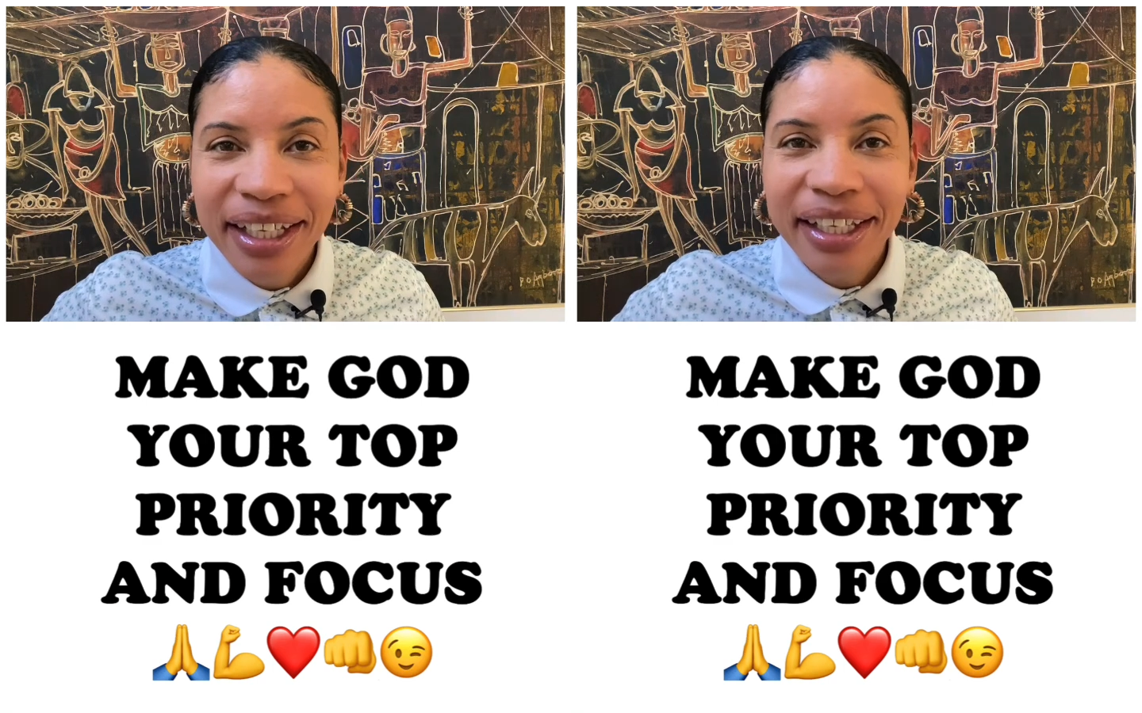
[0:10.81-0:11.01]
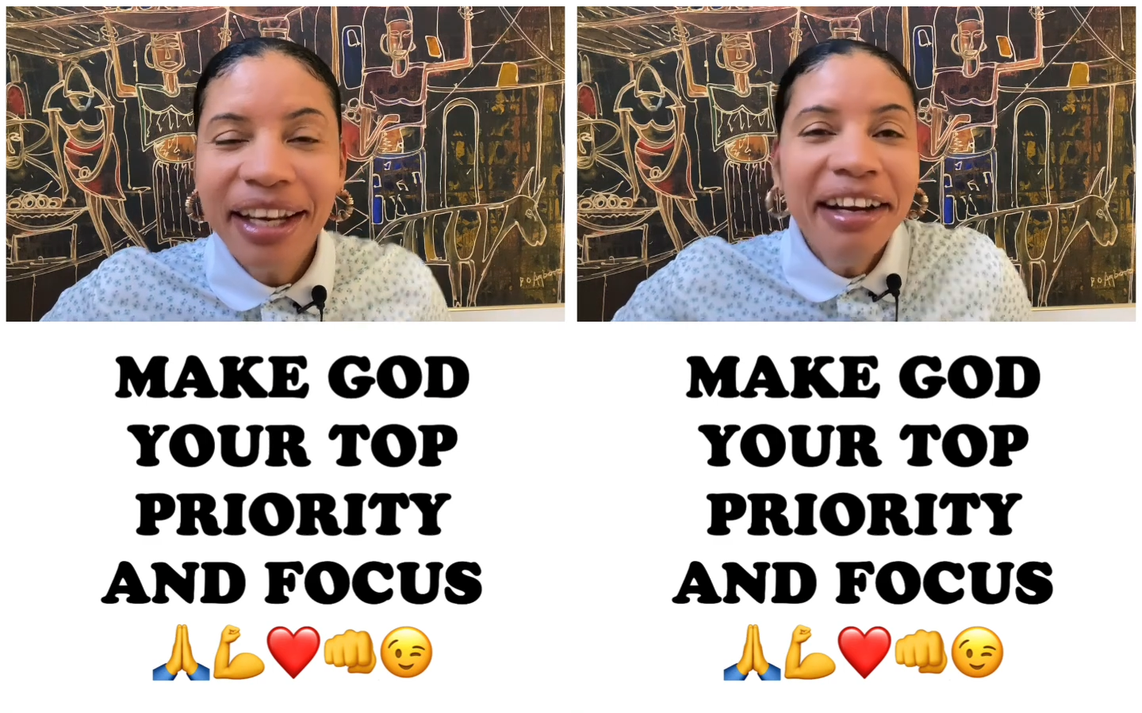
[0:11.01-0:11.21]

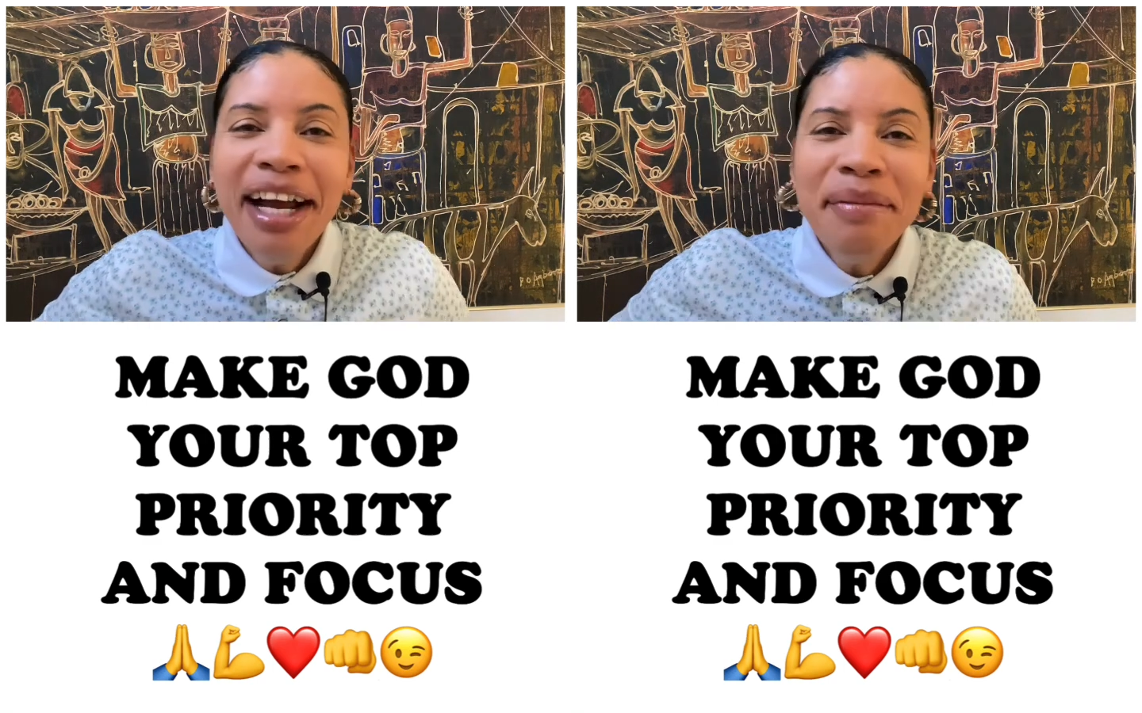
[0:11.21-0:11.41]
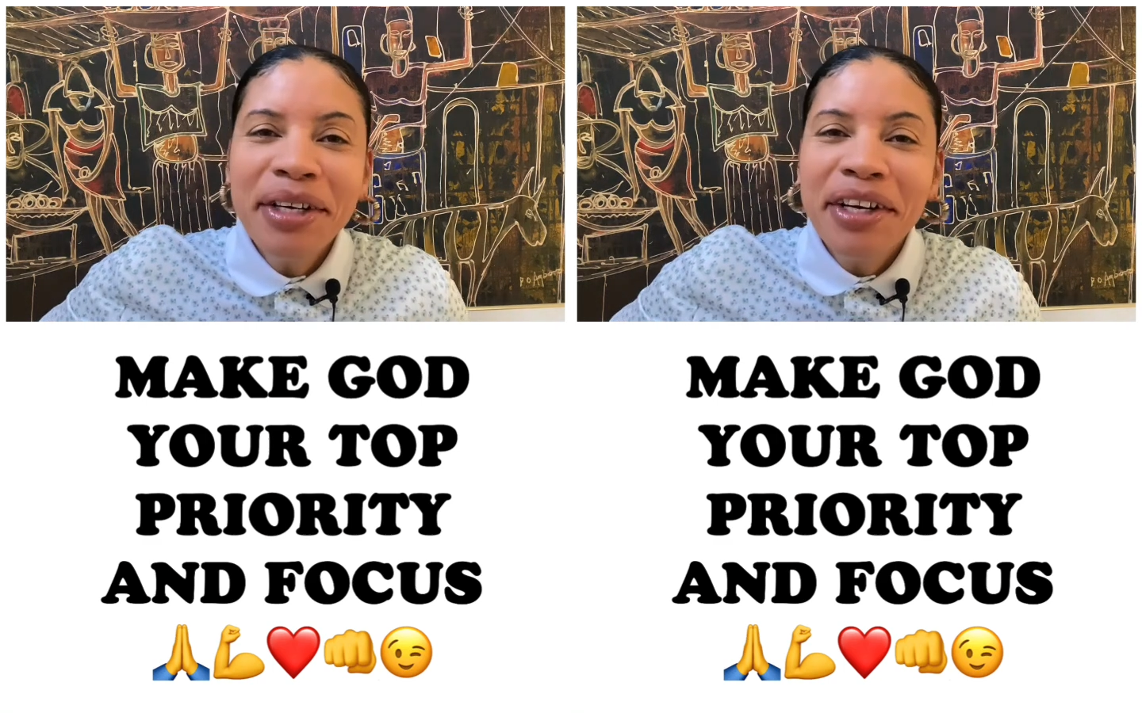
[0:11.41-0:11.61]
Do you
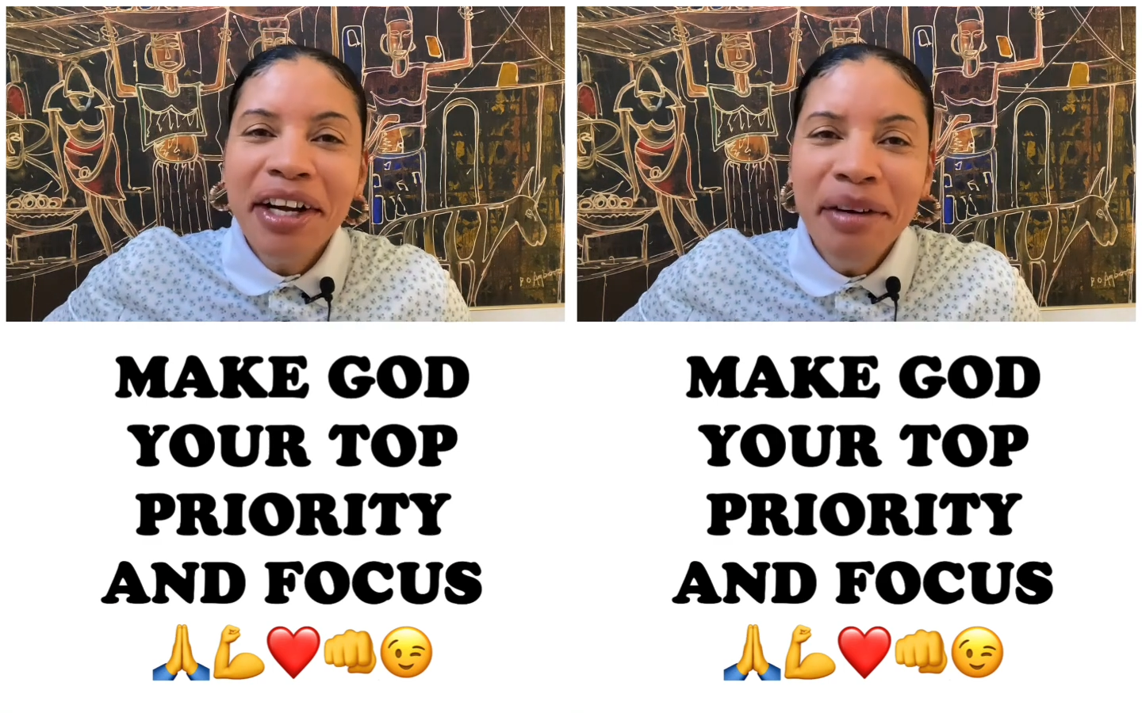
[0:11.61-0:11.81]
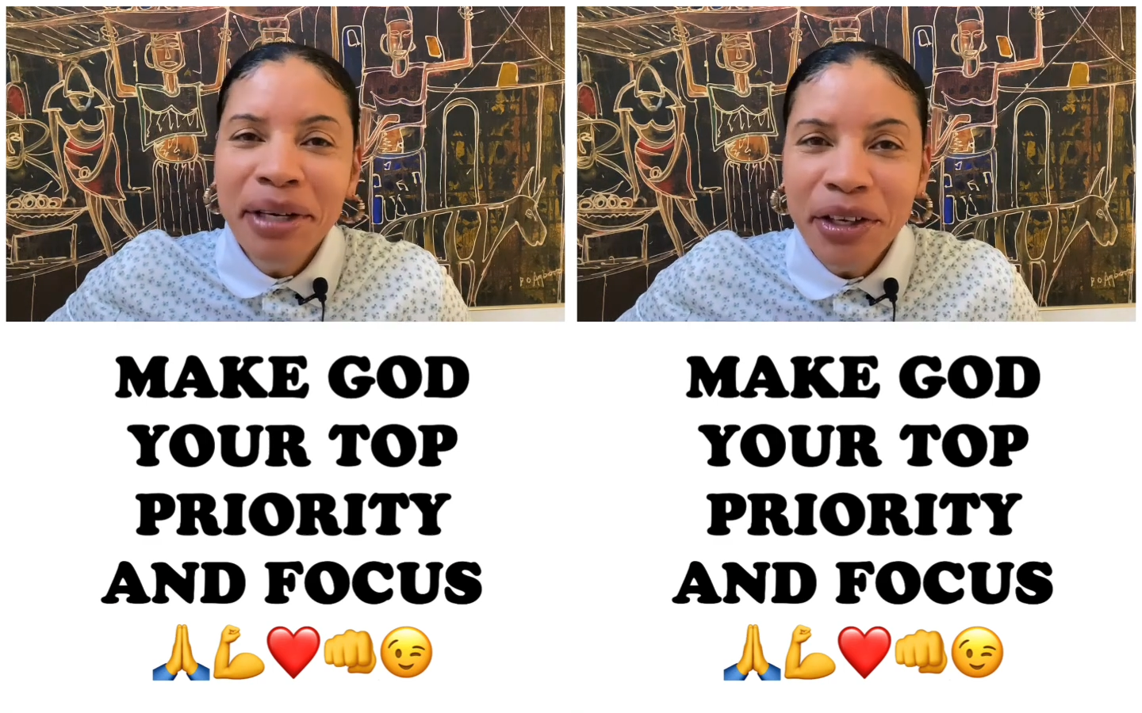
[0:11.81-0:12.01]
hear me? Do you
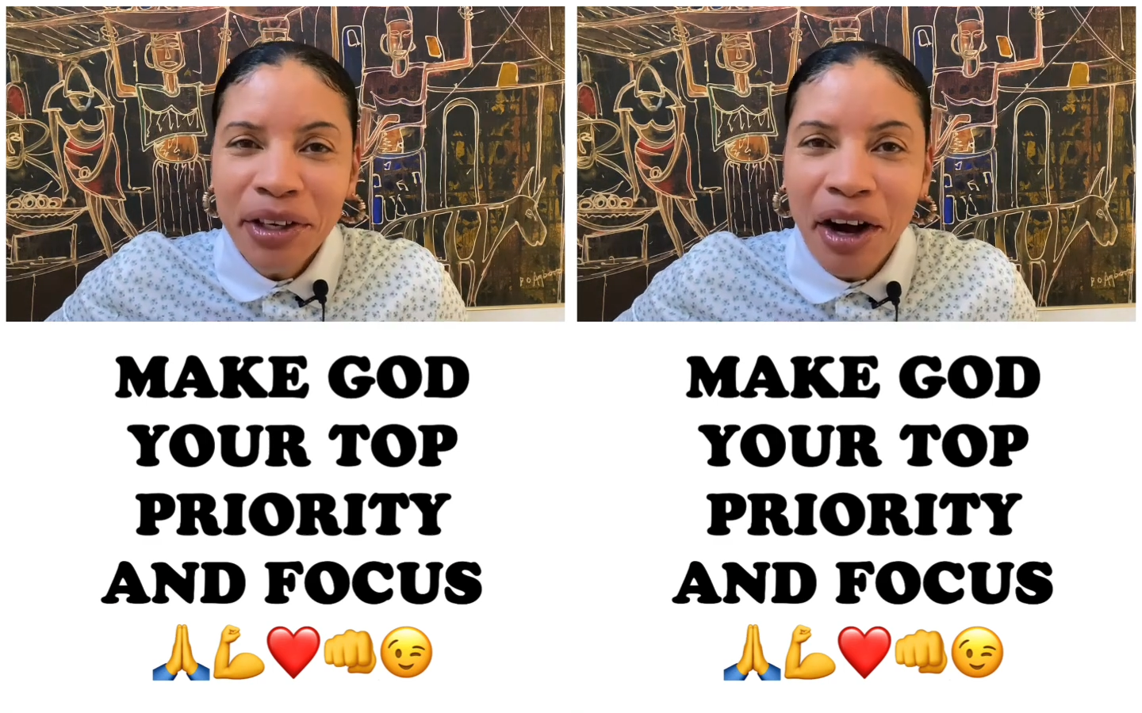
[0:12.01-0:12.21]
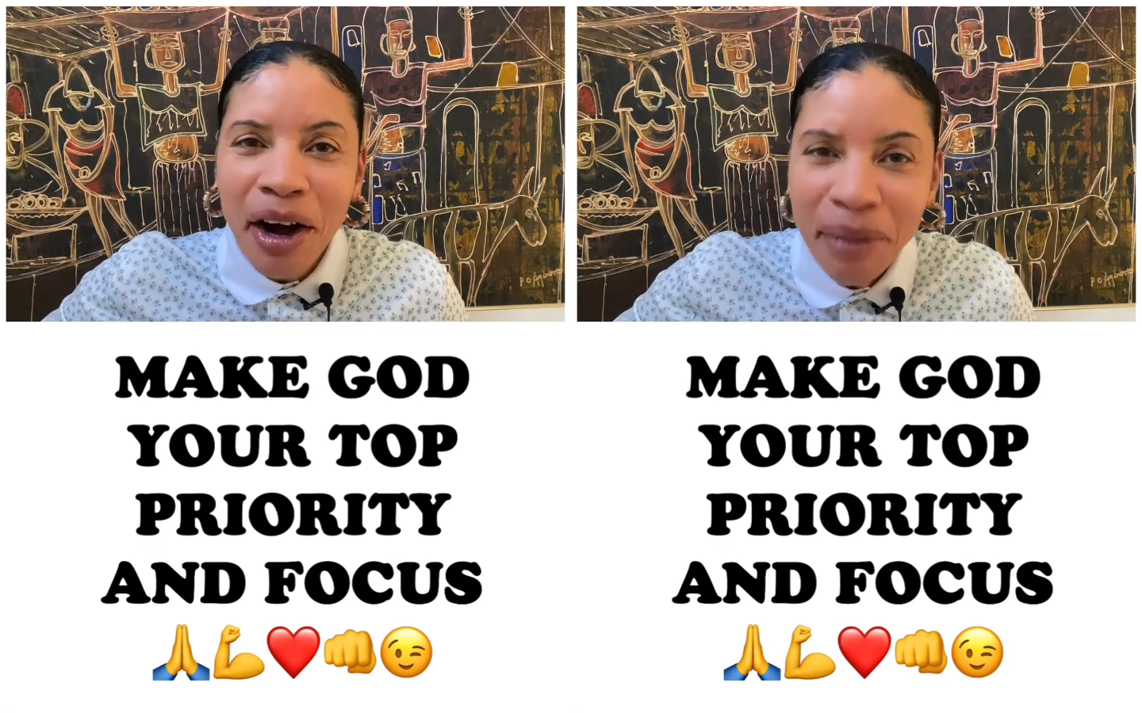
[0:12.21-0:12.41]
hear me? Do
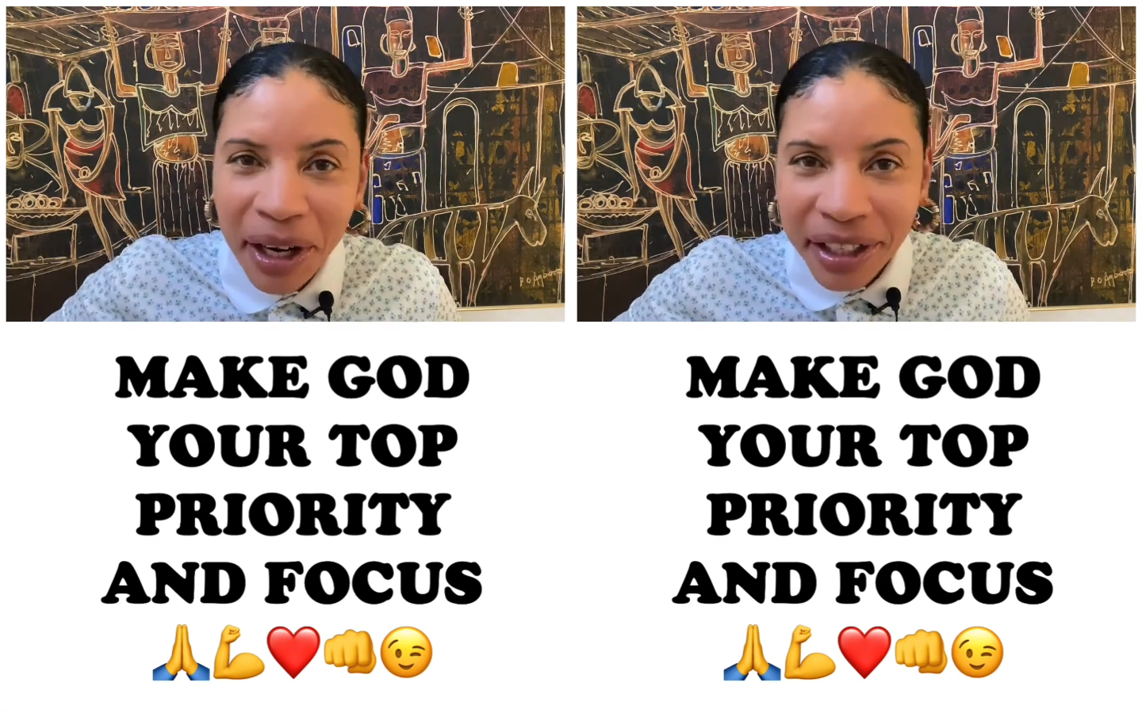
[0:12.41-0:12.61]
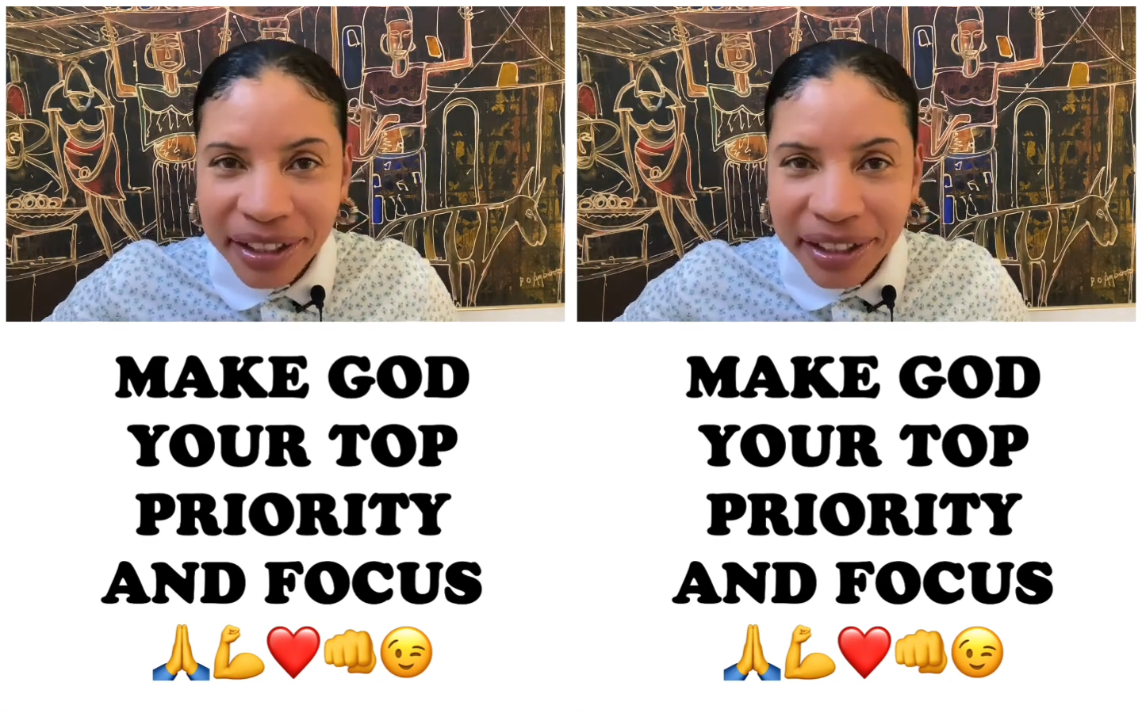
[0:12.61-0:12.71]
you hear me?